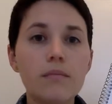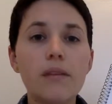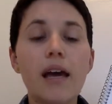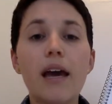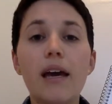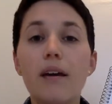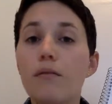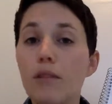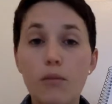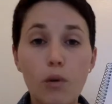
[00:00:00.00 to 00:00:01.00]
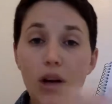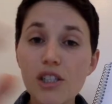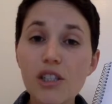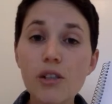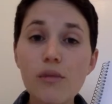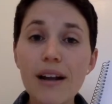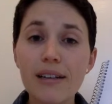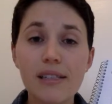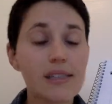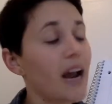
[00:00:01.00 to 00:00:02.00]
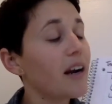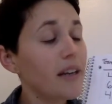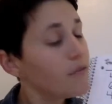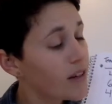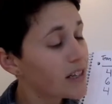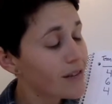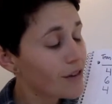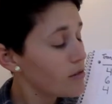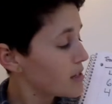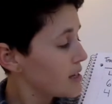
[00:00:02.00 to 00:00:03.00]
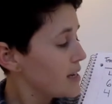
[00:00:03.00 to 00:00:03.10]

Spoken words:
the question's read in its entirety, very difficult.